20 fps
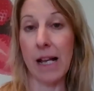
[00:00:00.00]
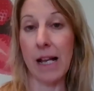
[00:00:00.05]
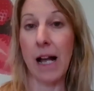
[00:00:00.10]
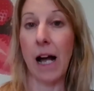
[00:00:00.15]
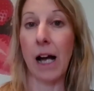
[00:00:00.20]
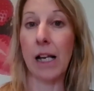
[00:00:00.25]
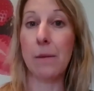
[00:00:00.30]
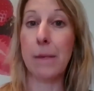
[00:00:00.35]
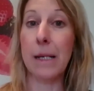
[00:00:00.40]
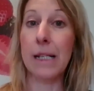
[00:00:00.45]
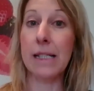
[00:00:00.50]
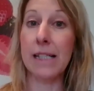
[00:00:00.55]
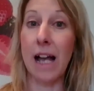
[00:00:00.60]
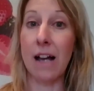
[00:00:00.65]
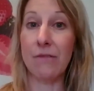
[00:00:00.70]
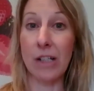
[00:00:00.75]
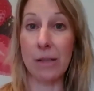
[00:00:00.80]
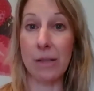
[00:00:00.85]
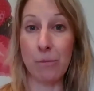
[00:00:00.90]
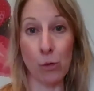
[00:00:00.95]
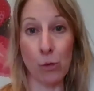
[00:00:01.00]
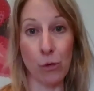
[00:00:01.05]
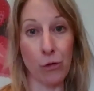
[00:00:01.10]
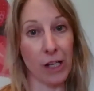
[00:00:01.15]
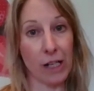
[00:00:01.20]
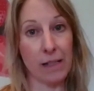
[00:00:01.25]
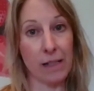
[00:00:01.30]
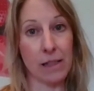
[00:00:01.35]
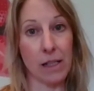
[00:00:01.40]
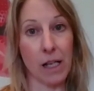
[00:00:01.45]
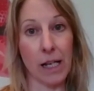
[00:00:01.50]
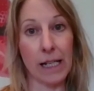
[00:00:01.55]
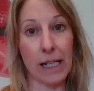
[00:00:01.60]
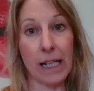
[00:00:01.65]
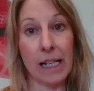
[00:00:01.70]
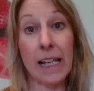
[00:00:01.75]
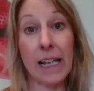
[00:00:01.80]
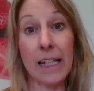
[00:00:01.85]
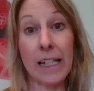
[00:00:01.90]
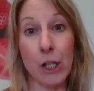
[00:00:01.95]
And it means having more things
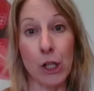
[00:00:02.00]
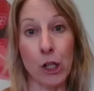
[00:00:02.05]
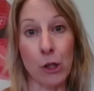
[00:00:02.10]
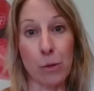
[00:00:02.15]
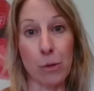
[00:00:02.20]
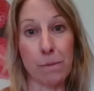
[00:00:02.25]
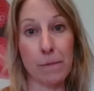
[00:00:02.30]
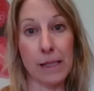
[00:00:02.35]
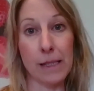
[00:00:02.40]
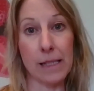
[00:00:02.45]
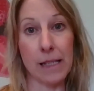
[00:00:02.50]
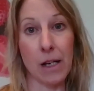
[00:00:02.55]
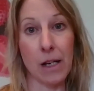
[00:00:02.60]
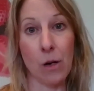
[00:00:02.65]
like legumes,